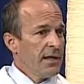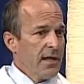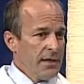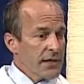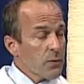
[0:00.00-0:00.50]

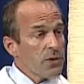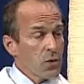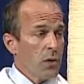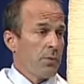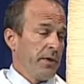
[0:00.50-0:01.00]
And that's what a
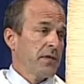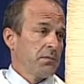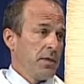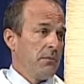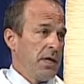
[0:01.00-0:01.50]
joint
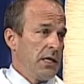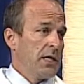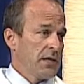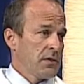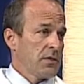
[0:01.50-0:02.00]
replacement in many
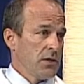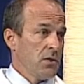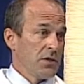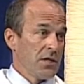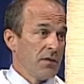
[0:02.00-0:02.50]
cases can
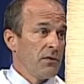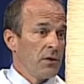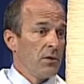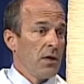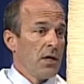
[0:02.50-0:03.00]
do is give
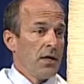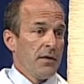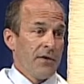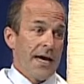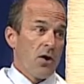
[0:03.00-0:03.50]
you,
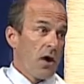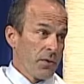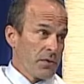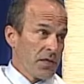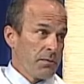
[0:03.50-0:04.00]
if not all
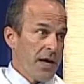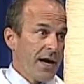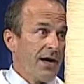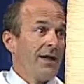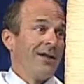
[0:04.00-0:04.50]
those things
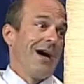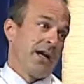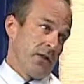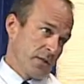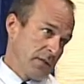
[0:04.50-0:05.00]
back, a lot
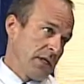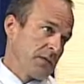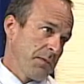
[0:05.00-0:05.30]
of those things